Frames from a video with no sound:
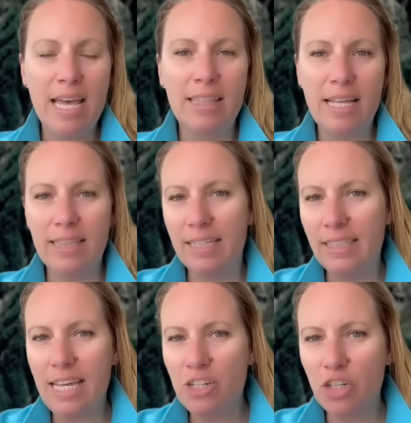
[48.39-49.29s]
that the
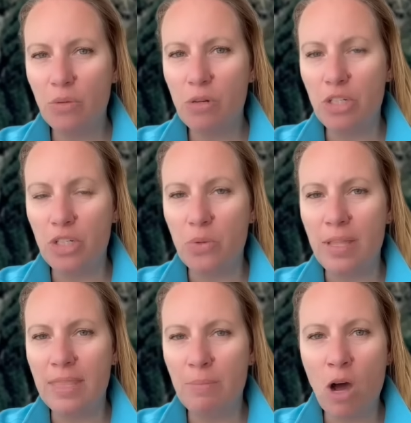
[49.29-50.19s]
glacier would do
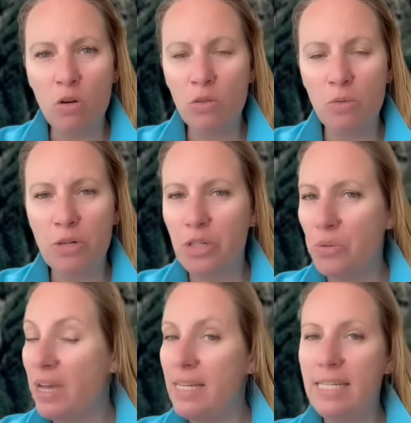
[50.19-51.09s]
and the mountain would
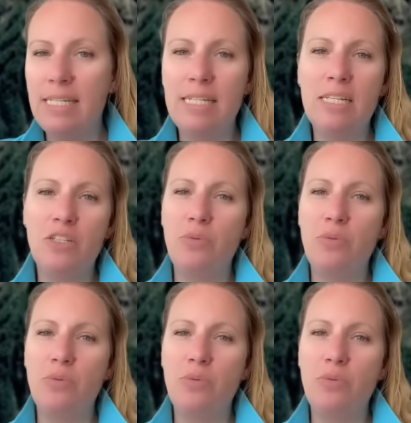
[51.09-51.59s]
do and it didn't